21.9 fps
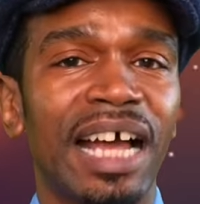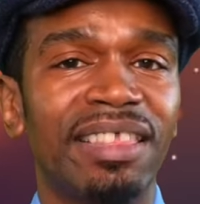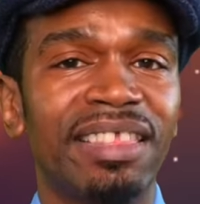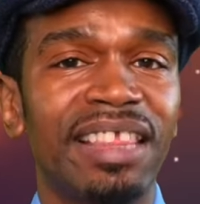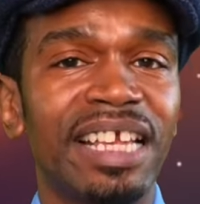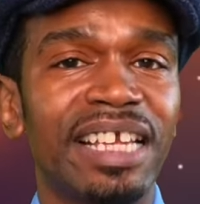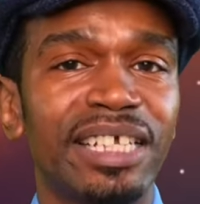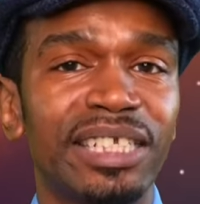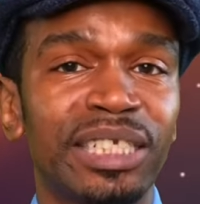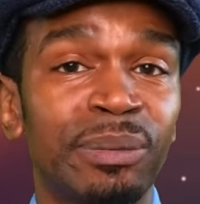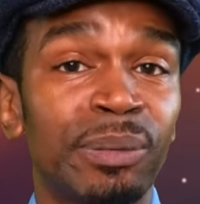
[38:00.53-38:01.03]
I
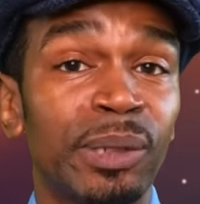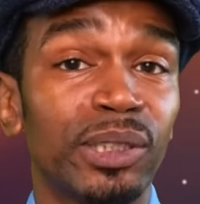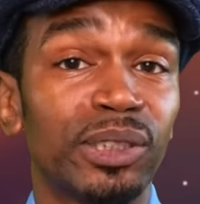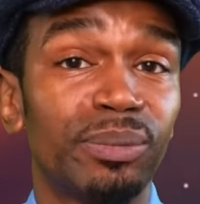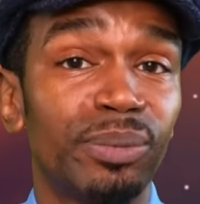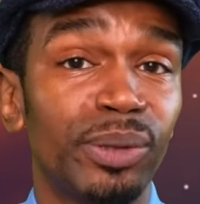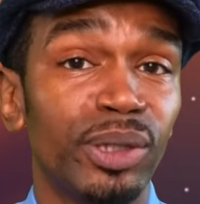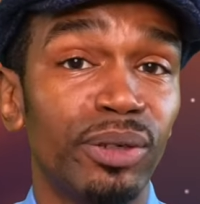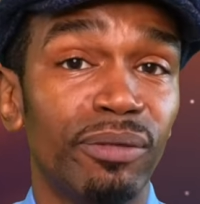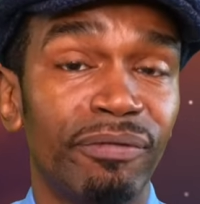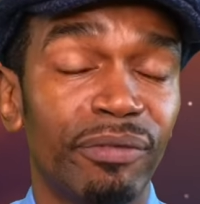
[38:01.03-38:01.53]
think it smells
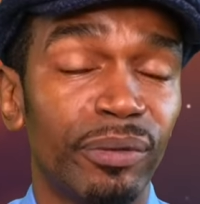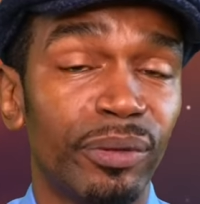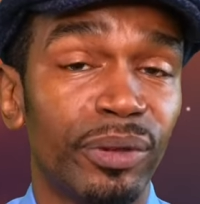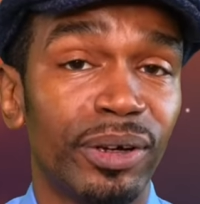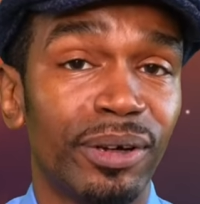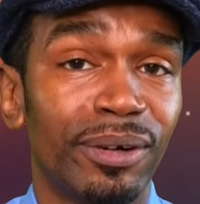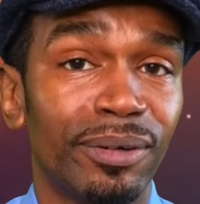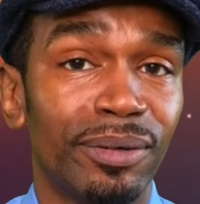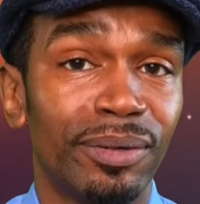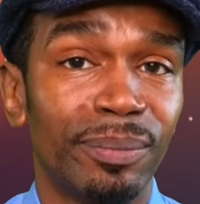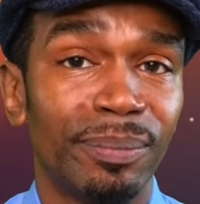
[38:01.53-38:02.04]
beautiful
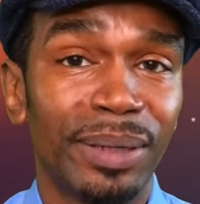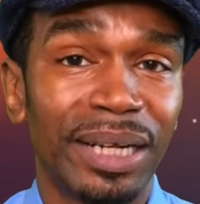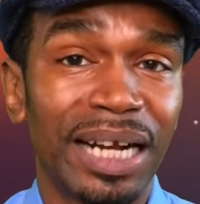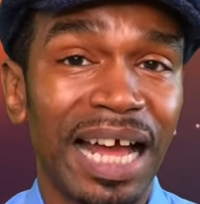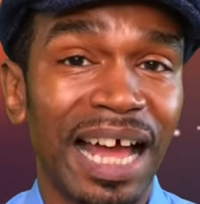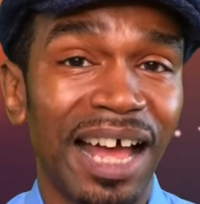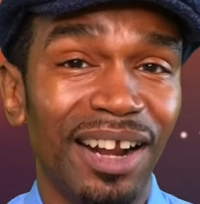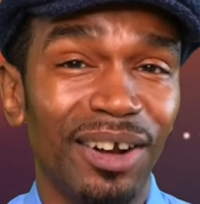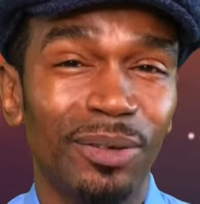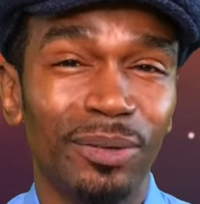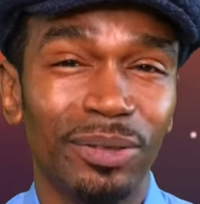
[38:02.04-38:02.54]
though,
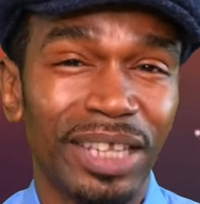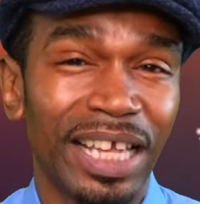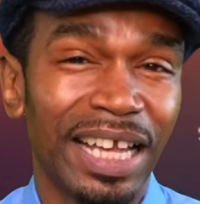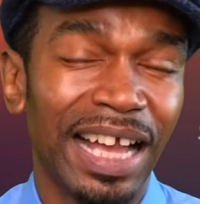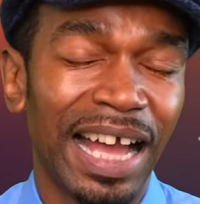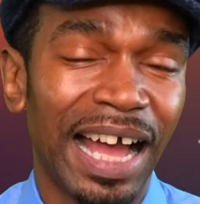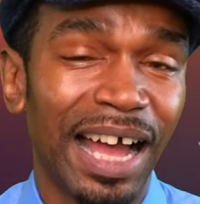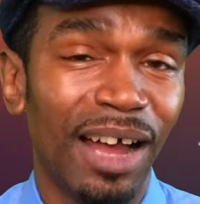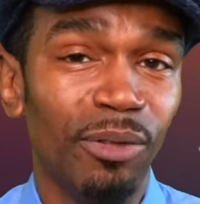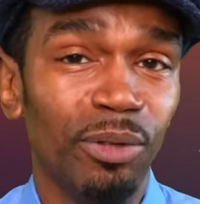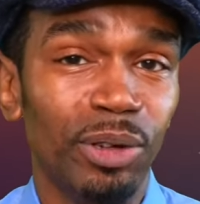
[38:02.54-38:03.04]
but I don't
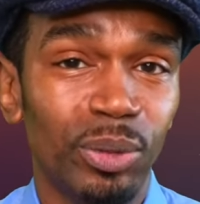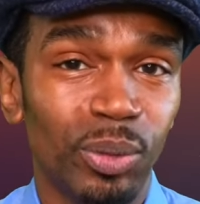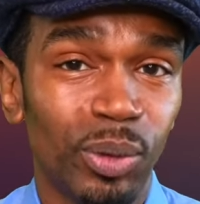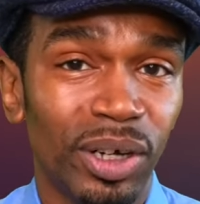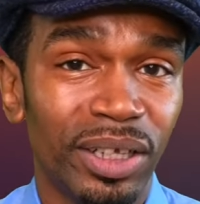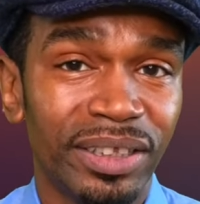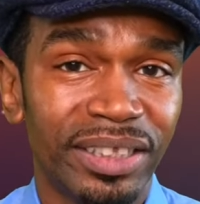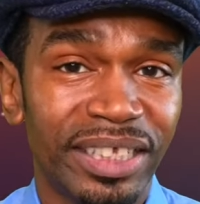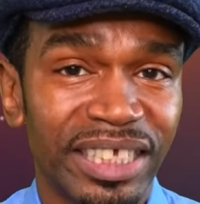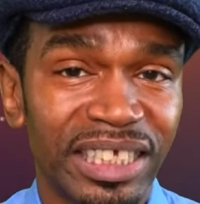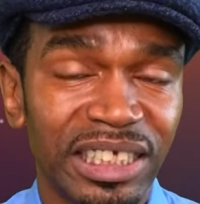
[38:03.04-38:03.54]
think I would
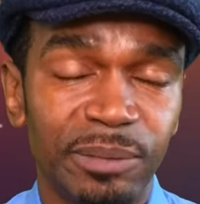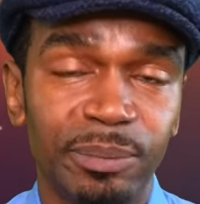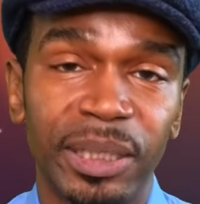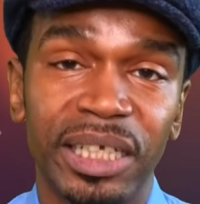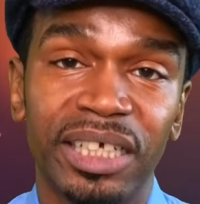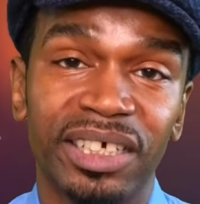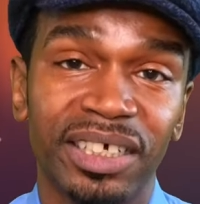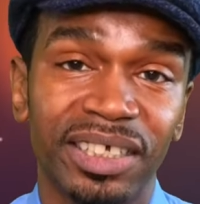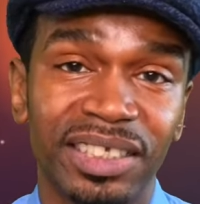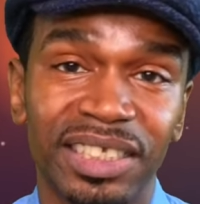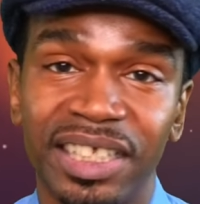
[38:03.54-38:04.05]
want this
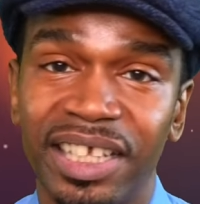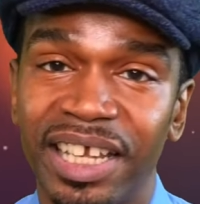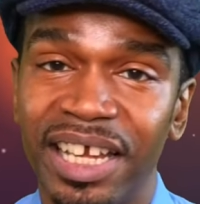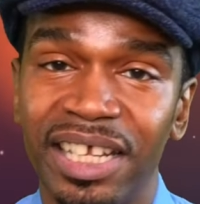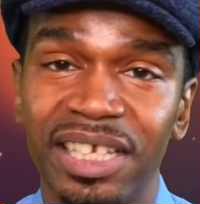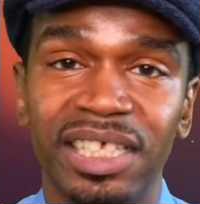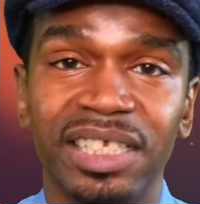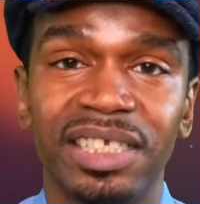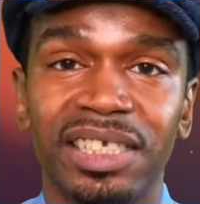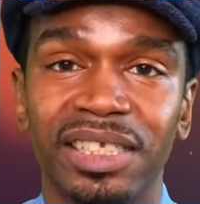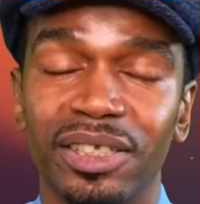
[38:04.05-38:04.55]
because,
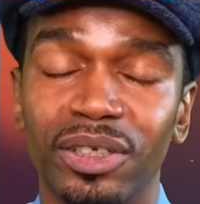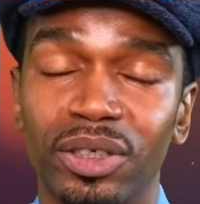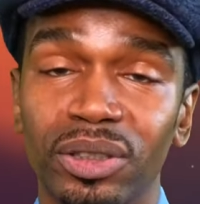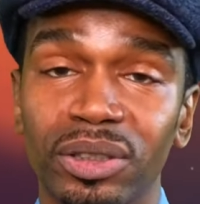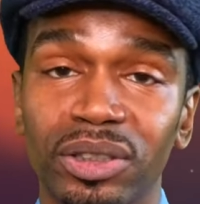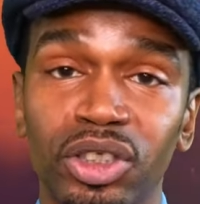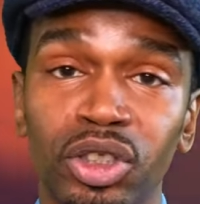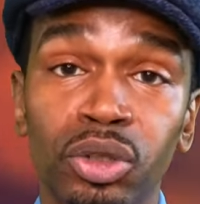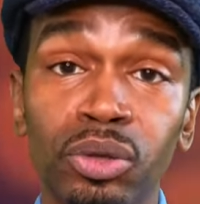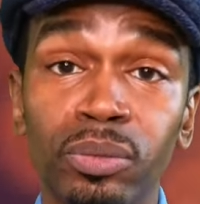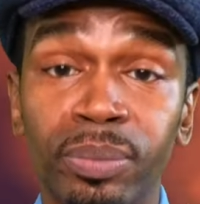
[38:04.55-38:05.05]
again, it's a
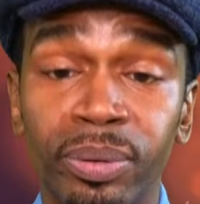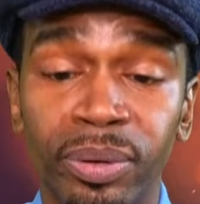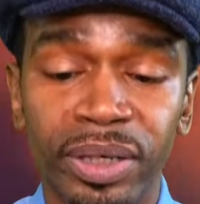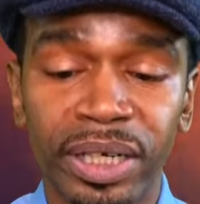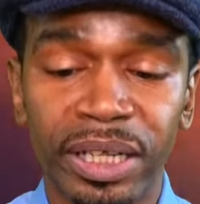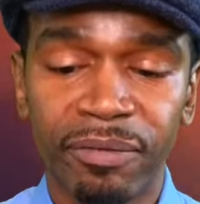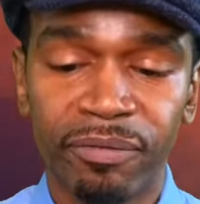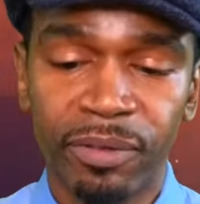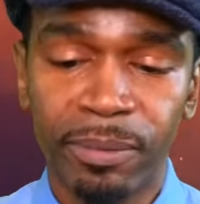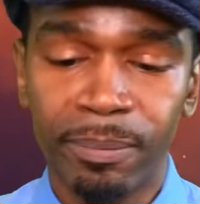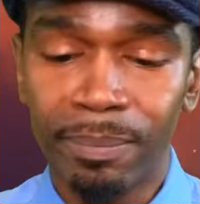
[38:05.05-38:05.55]
little too
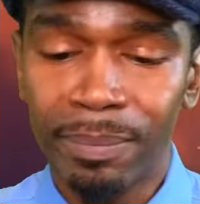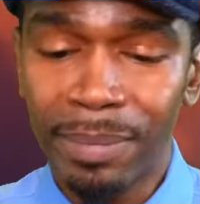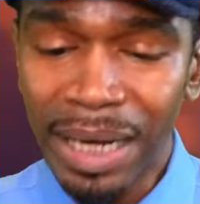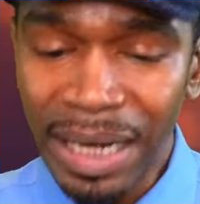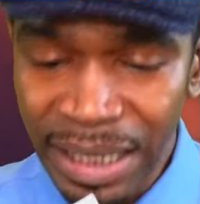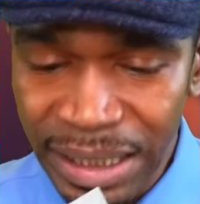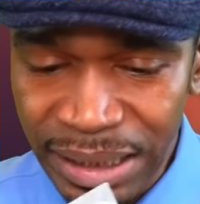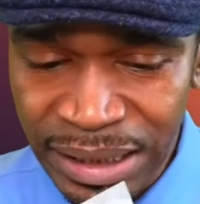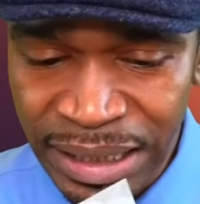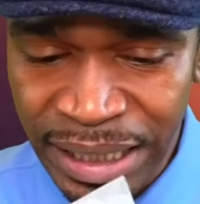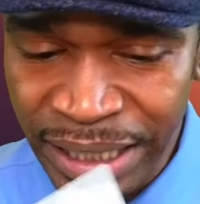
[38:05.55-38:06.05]
pretty for
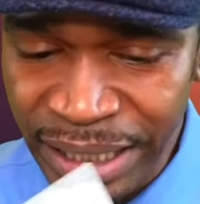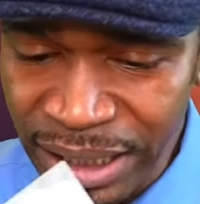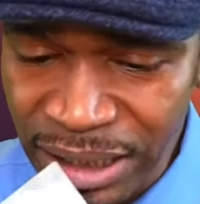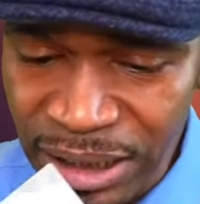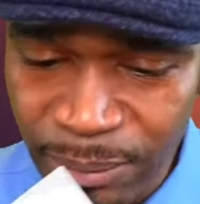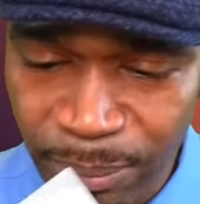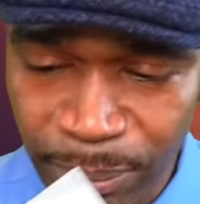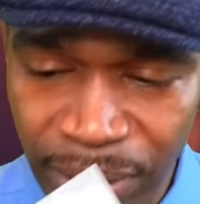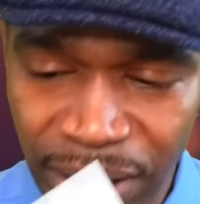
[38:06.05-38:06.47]
my taste.